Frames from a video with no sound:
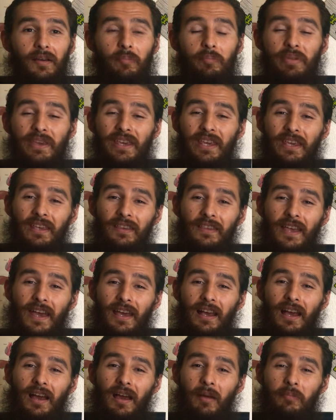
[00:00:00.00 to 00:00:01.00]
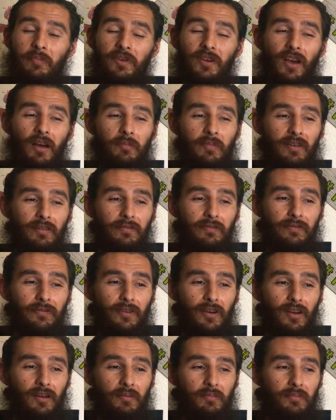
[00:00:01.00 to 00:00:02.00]
being that I'm coming
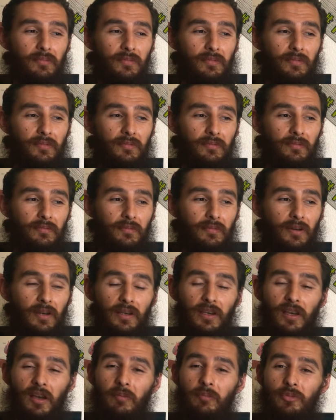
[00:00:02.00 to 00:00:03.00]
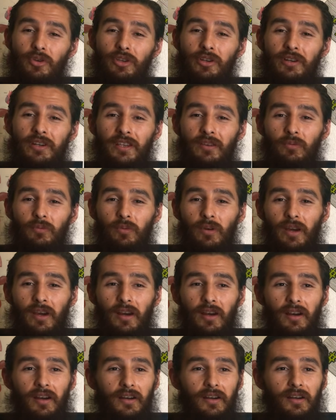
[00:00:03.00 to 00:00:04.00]
from a community
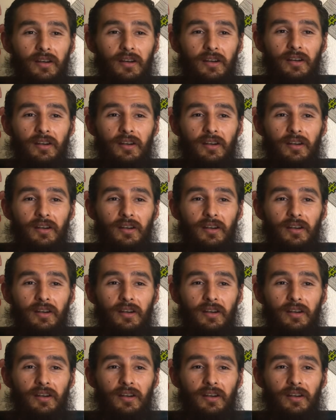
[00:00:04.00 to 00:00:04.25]
where